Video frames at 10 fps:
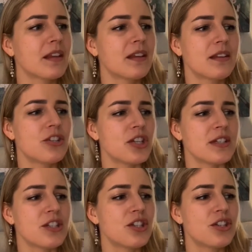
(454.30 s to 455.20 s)

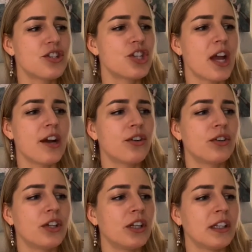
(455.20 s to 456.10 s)
just
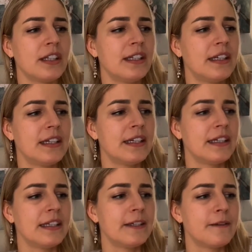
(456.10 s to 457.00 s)
general
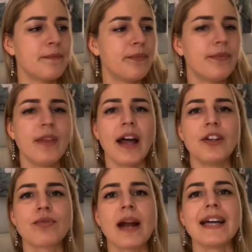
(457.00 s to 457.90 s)

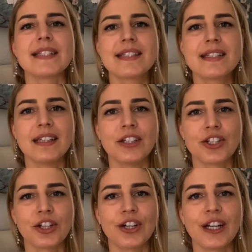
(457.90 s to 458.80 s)
unrest
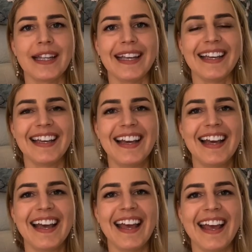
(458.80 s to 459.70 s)
internally.
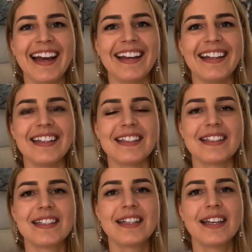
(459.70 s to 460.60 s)

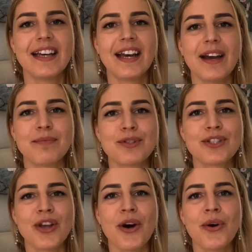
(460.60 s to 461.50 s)
And I'm
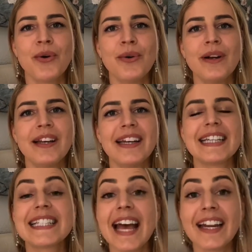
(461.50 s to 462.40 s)
so
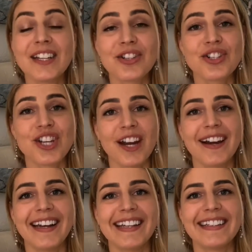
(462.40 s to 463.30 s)
excited to
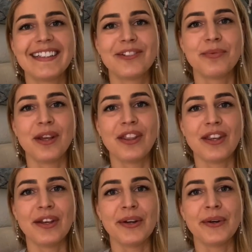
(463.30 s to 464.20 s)
share it with
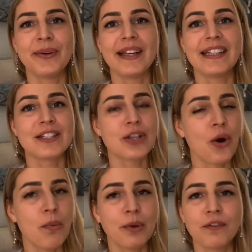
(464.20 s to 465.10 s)
you in this
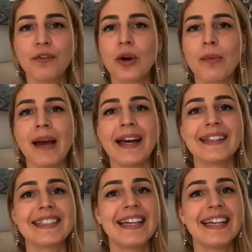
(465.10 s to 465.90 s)
open format.